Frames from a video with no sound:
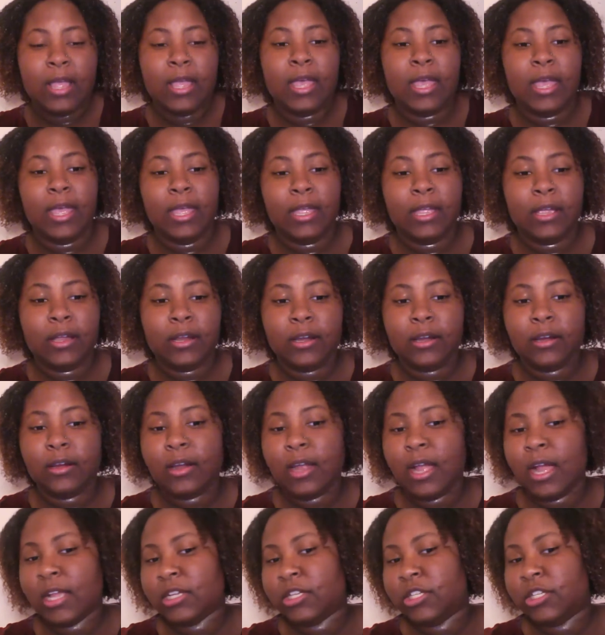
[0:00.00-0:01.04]
hair,
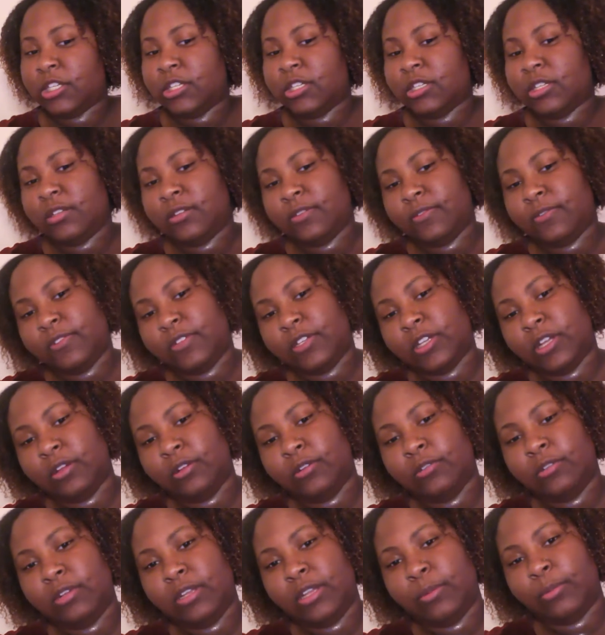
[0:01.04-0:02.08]
I should have
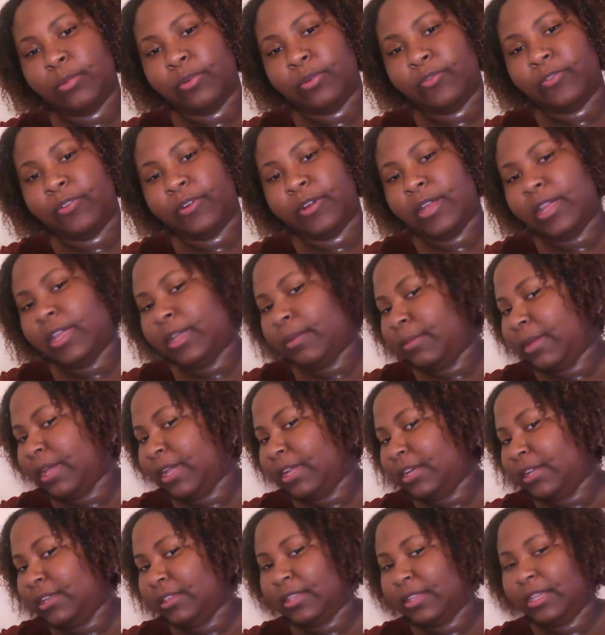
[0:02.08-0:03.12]
shown it beforehand, but
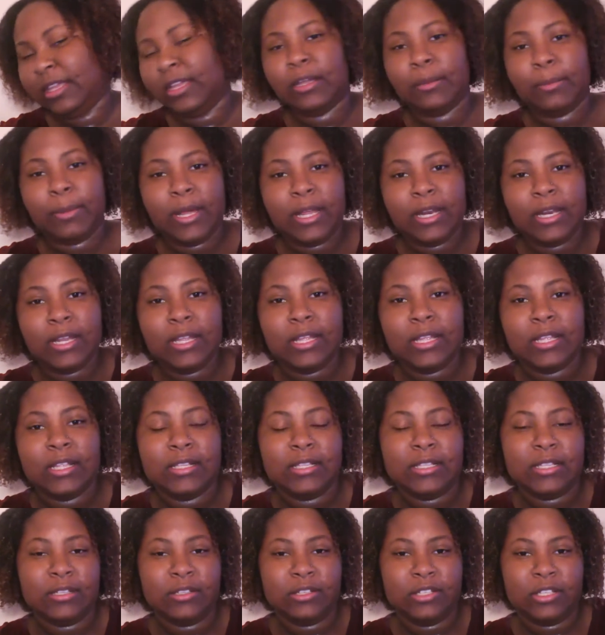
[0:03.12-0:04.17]
I didn't think about it
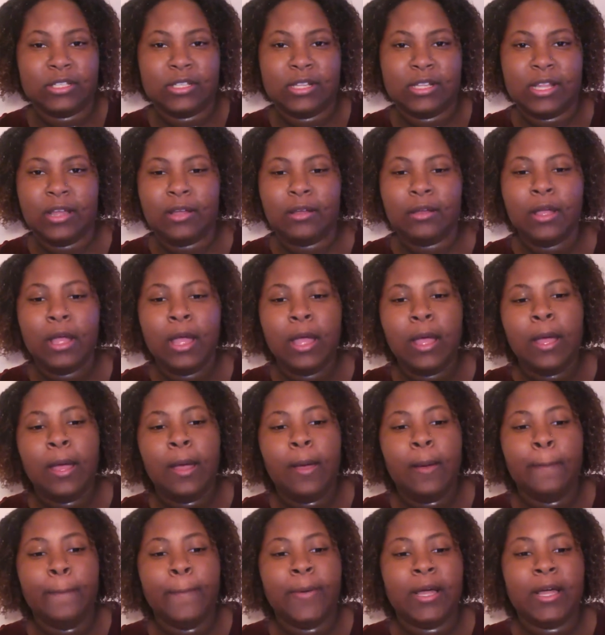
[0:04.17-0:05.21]
until just now.
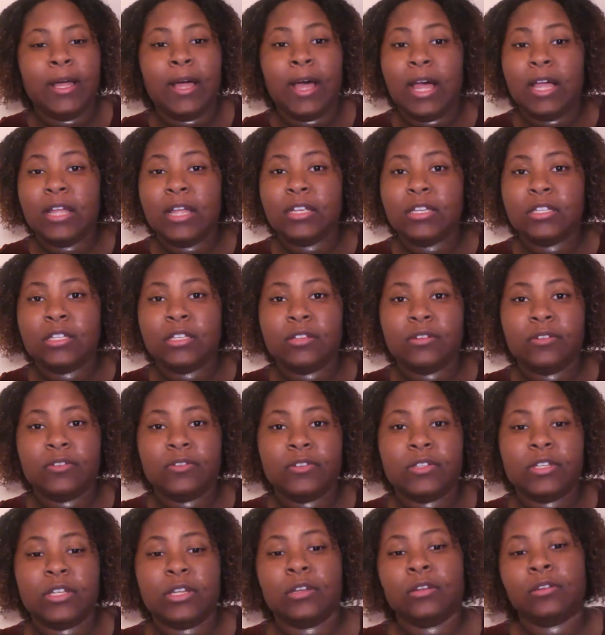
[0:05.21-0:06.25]
But I should
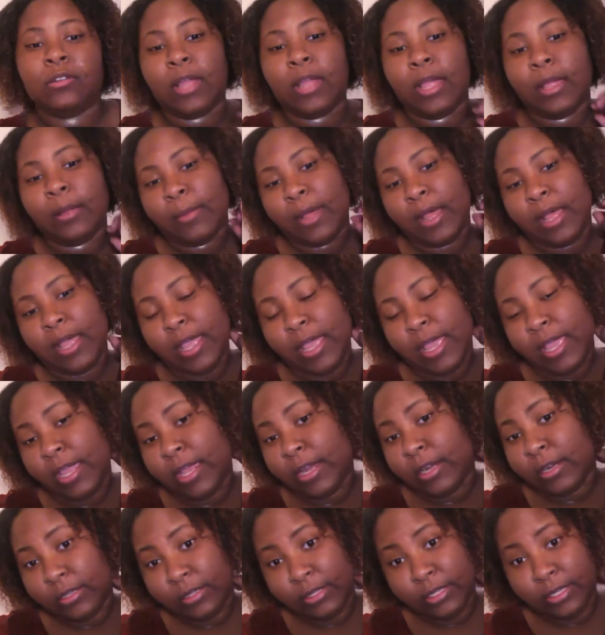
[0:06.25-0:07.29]
have shown, like, my
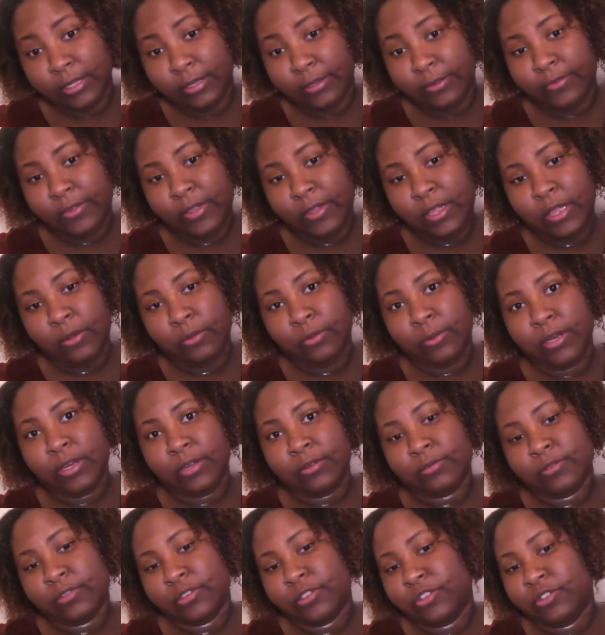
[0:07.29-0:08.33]
hair length when
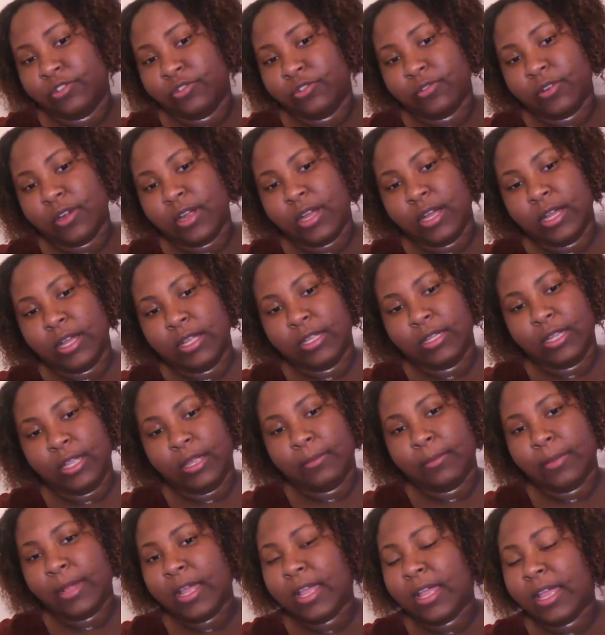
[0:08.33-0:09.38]
it was dry.
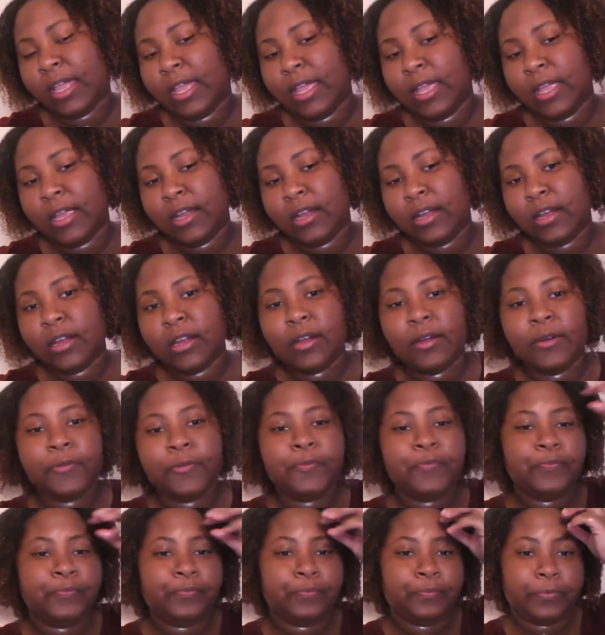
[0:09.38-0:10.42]
Like, my hair...
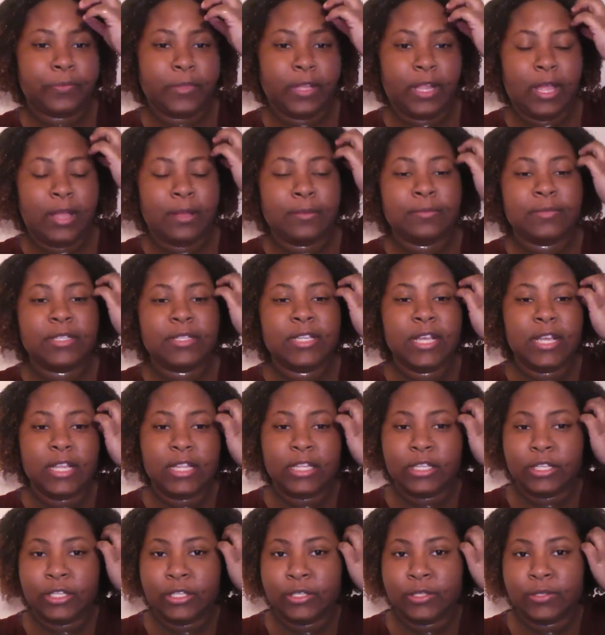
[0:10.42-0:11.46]
I'm
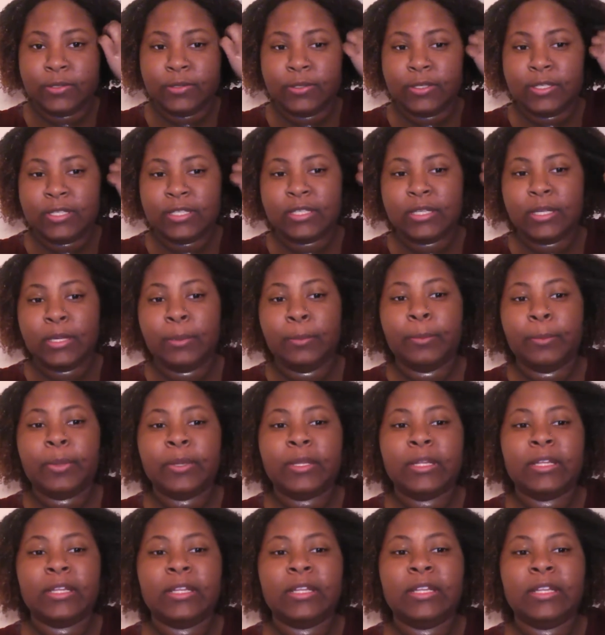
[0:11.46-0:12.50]
telling you, it's
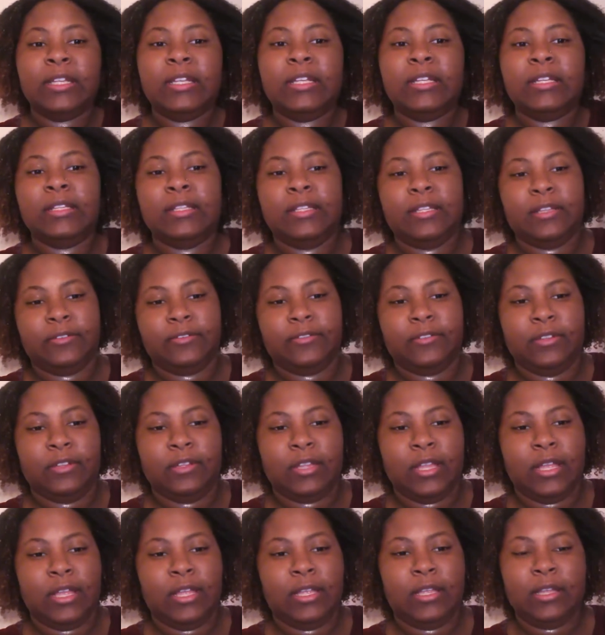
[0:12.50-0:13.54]
completely different.
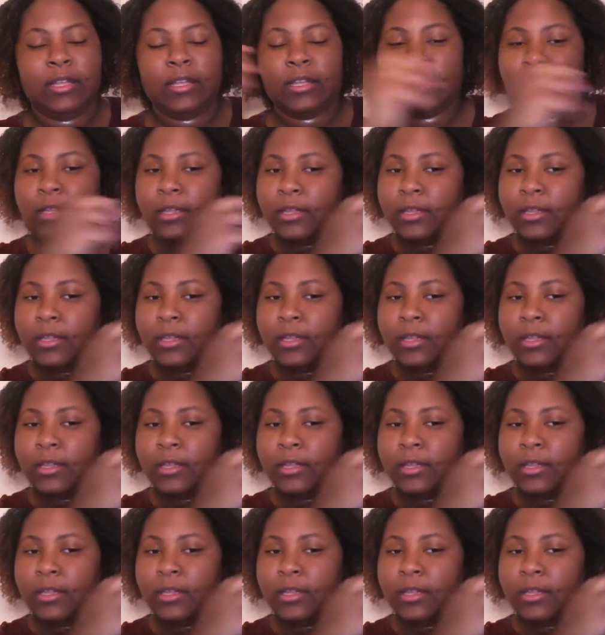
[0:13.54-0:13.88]
Like,